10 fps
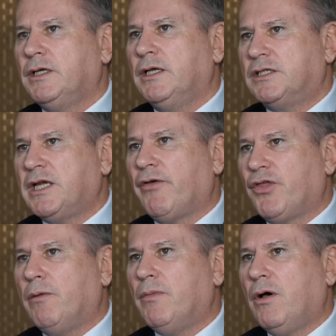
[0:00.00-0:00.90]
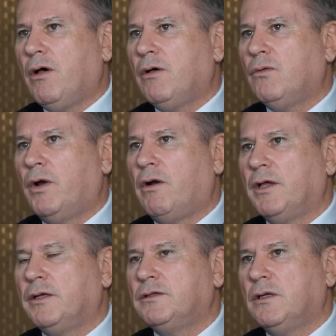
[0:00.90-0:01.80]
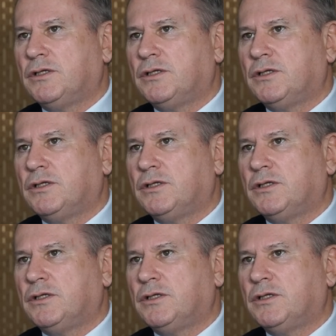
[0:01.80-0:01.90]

In South Armagh, where I